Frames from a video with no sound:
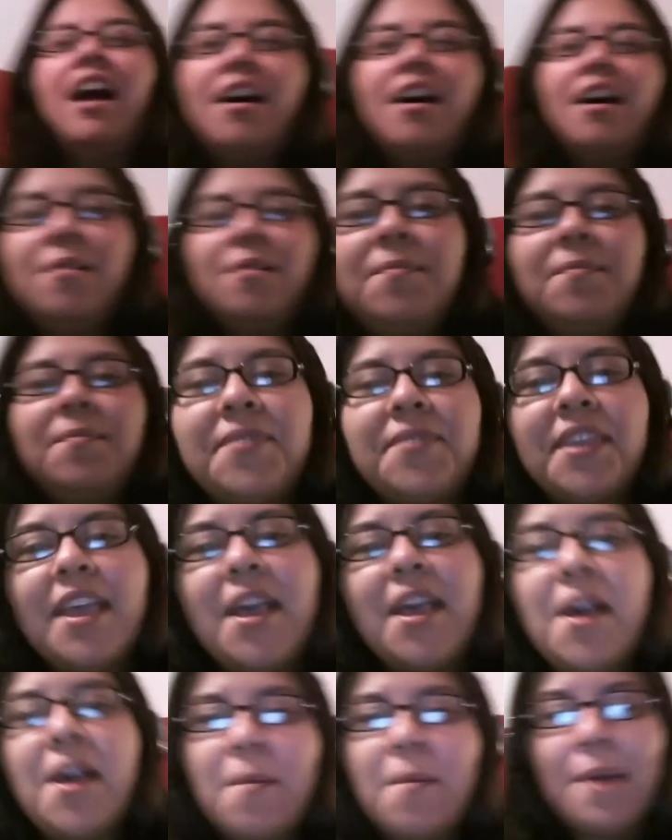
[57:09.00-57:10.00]
um,
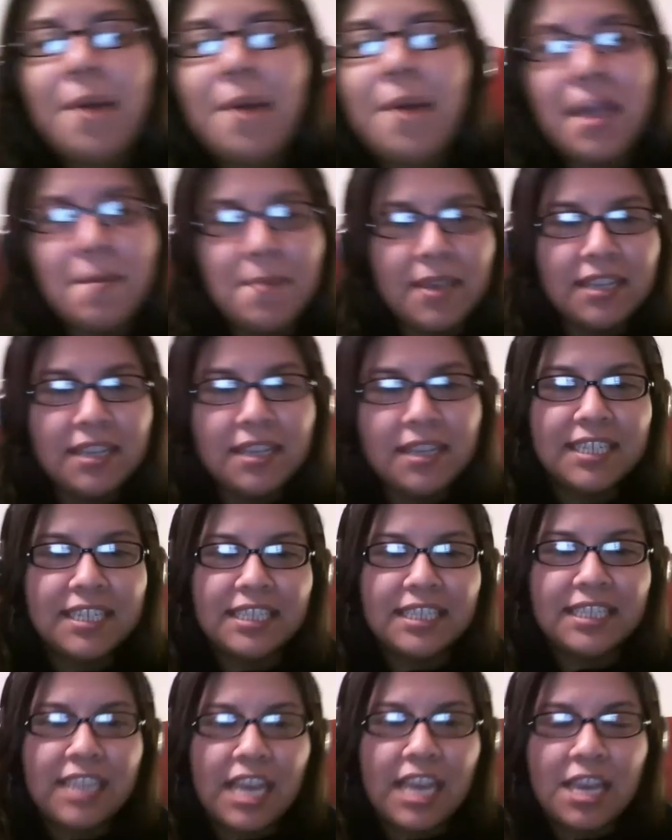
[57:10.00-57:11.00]
my pick
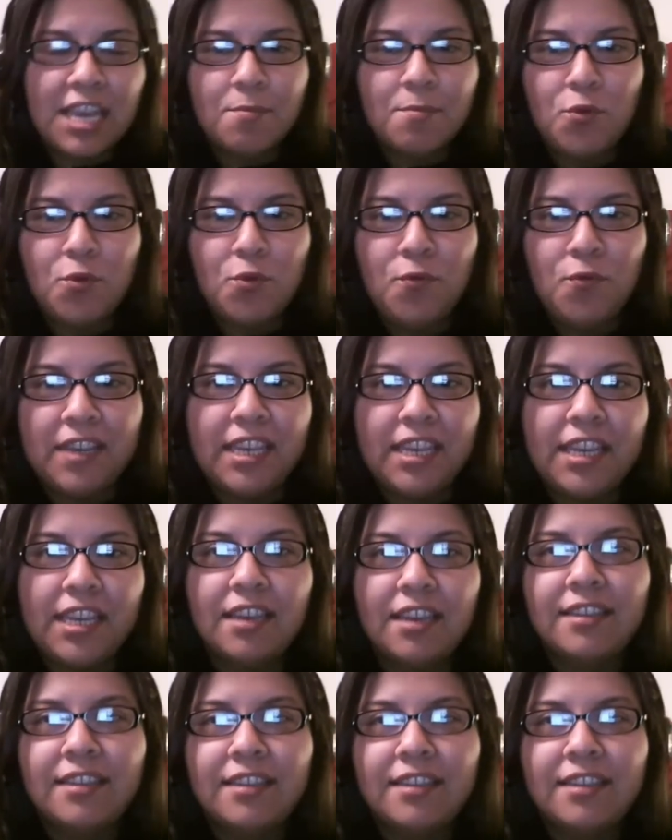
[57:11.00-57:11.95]
is a movie